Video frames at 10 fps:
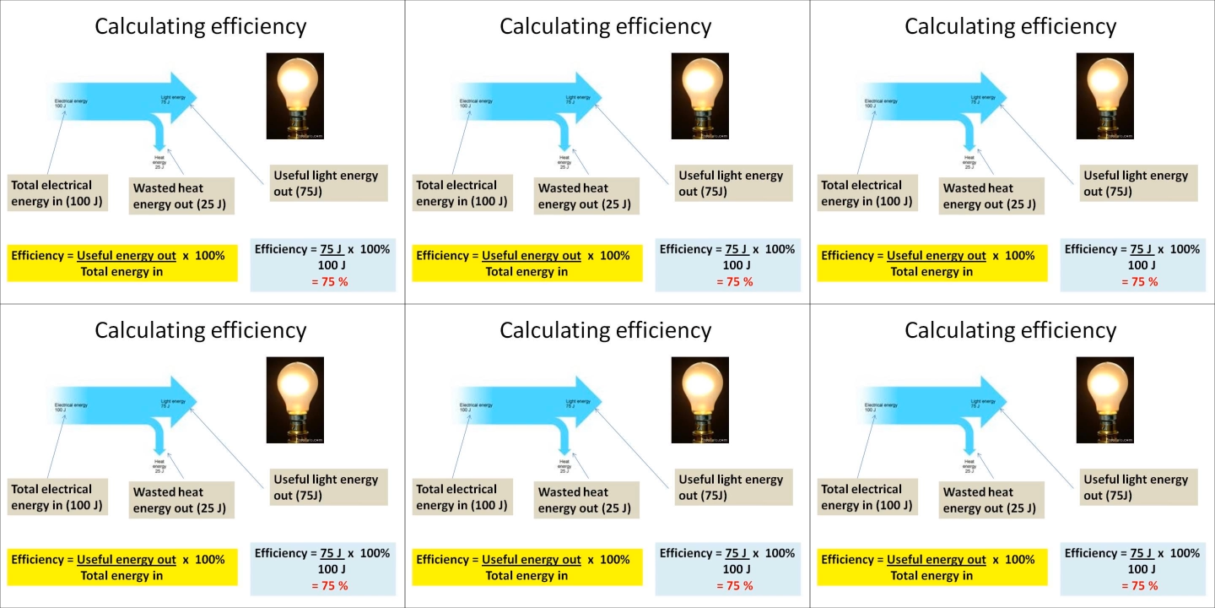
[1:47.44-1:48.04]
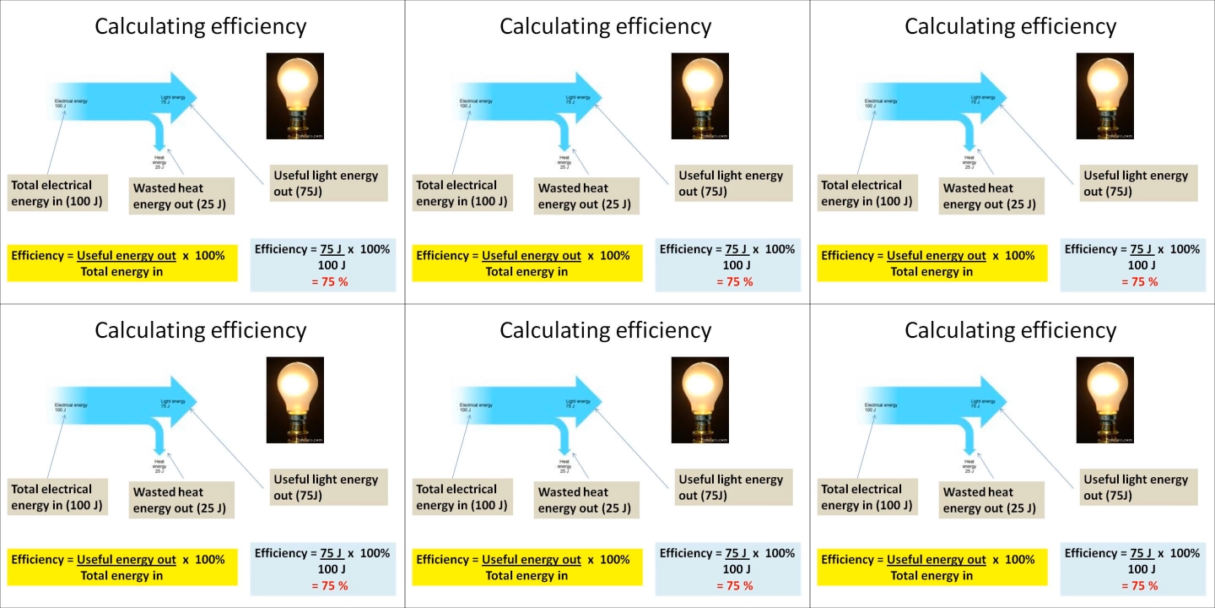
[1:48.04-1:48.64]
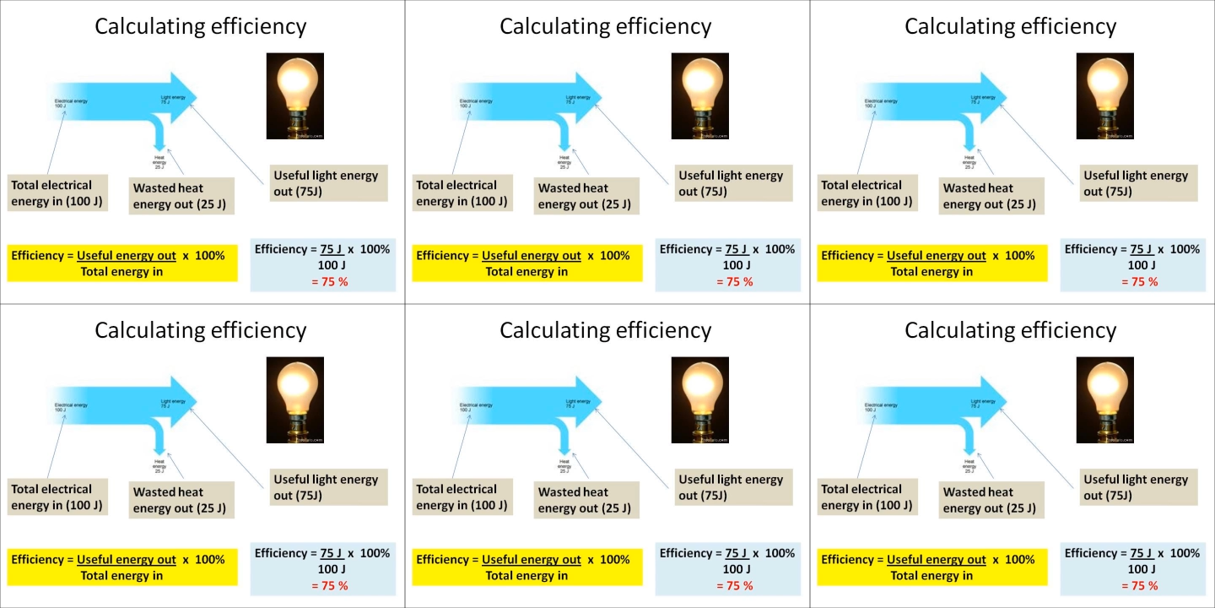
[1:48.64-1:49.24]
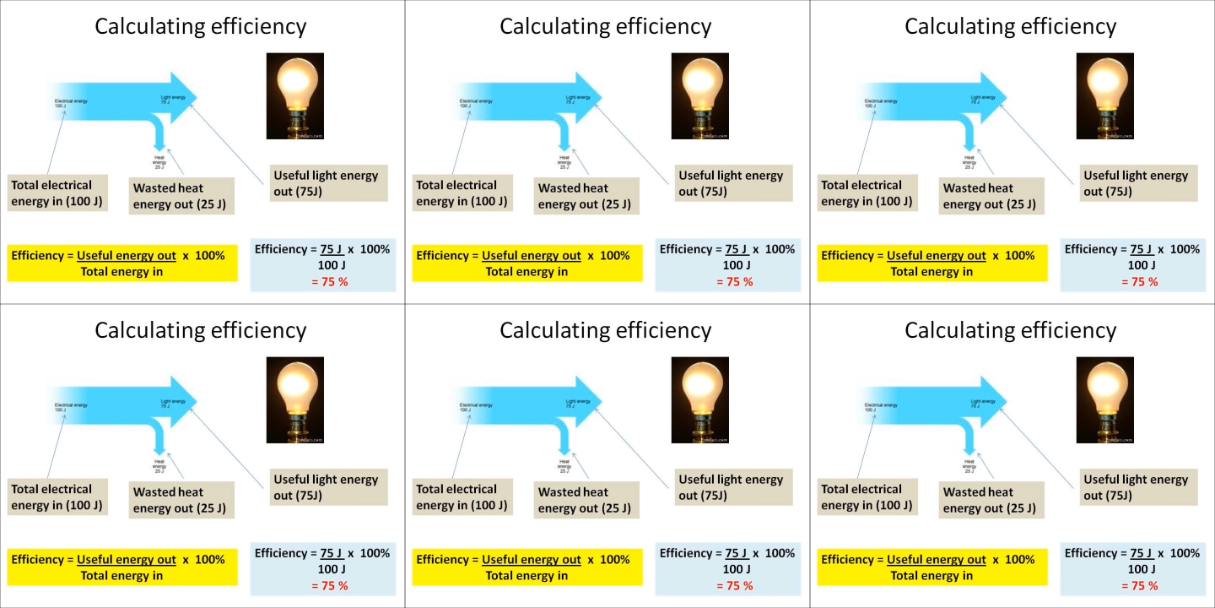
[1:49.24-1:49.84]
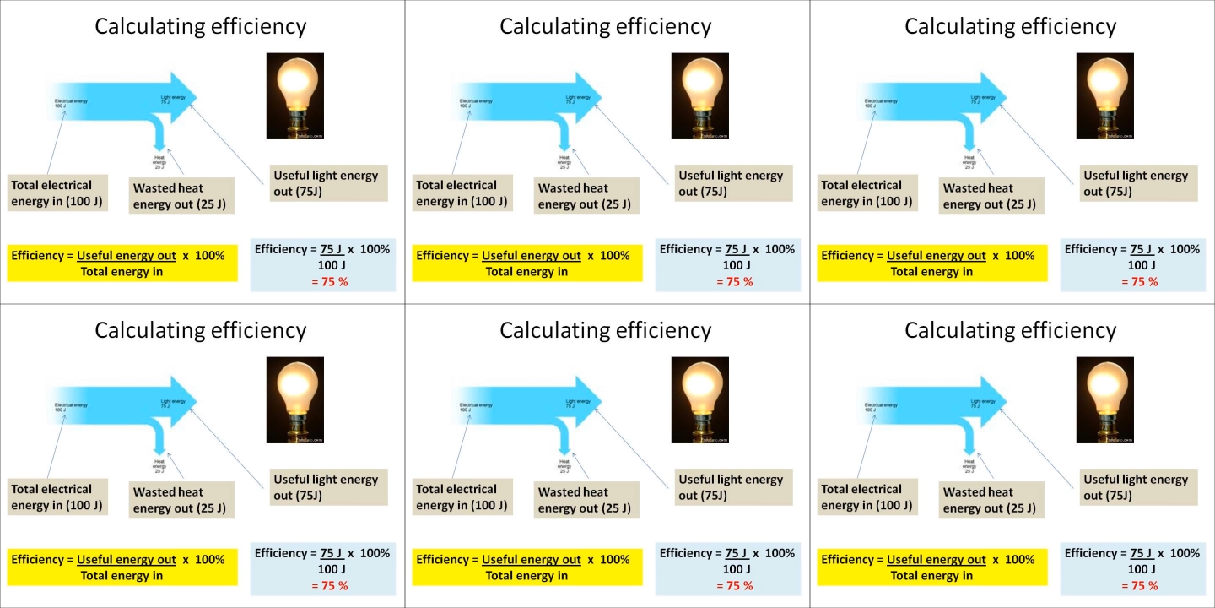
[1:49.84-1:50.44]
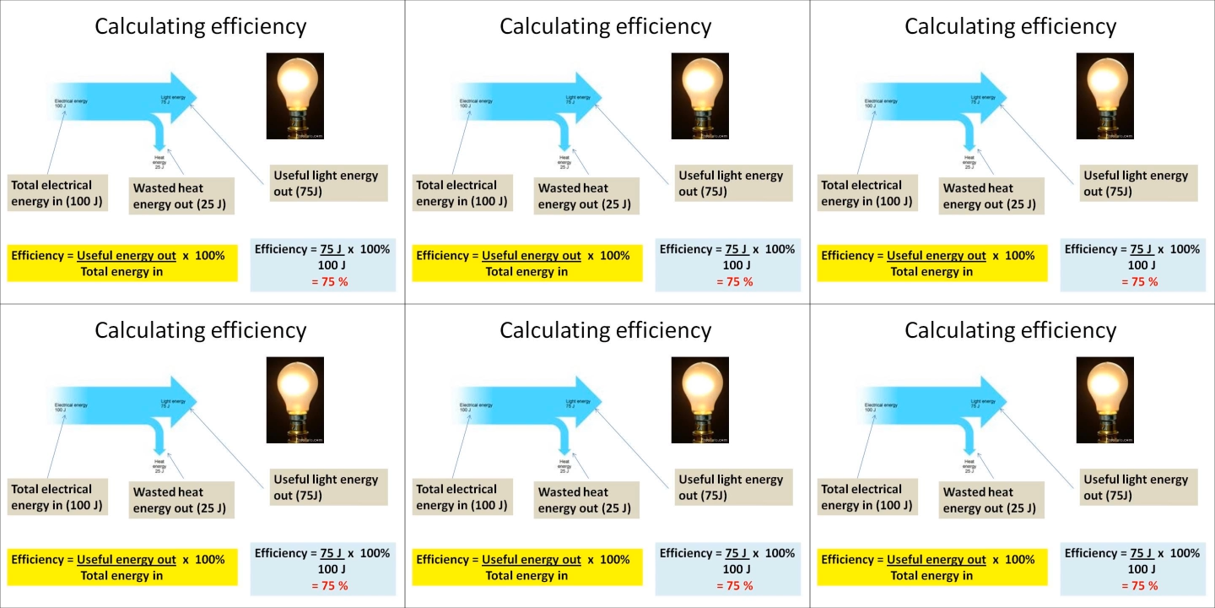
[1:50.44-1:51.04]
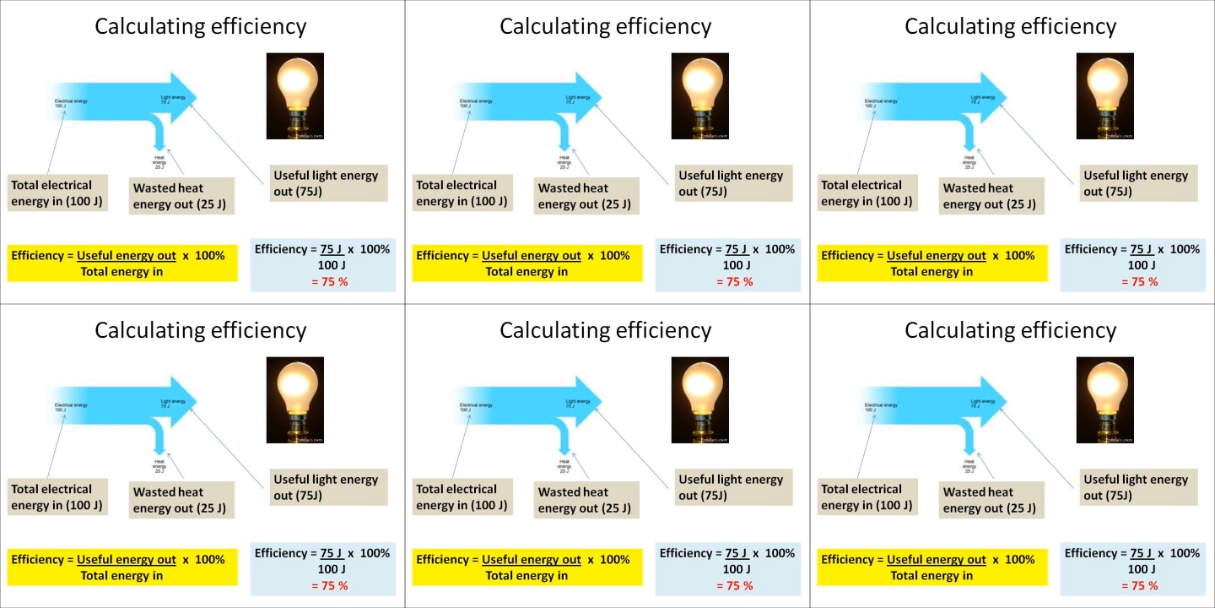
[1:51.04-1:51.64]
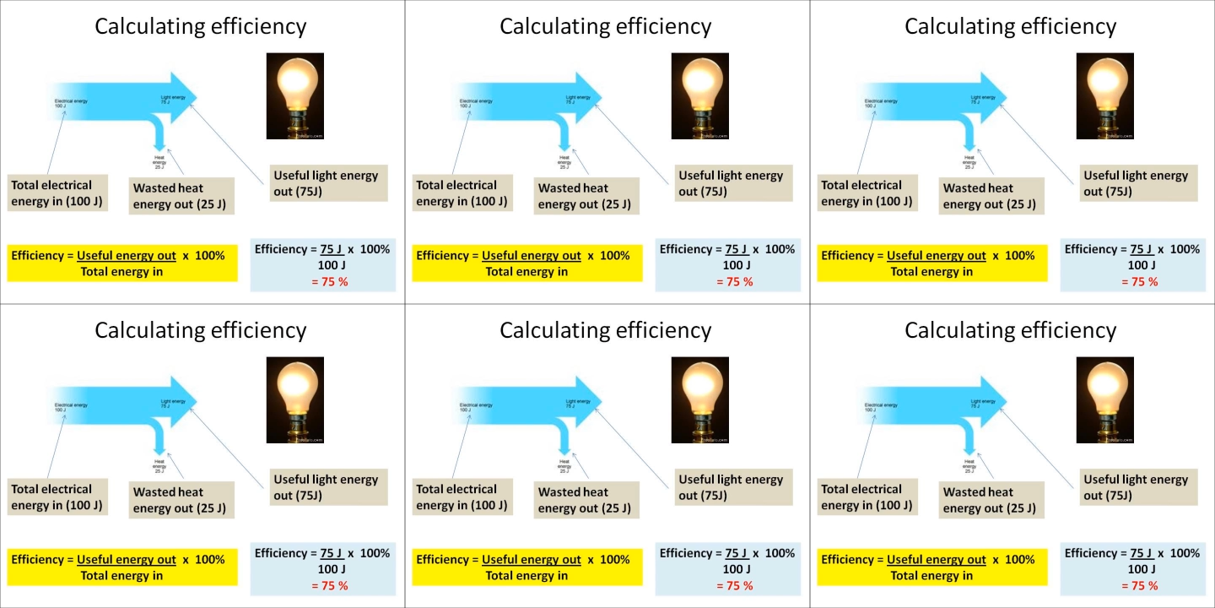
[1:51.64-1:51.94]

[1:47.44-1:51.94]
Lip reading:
No face is visible, so there are no lips to read.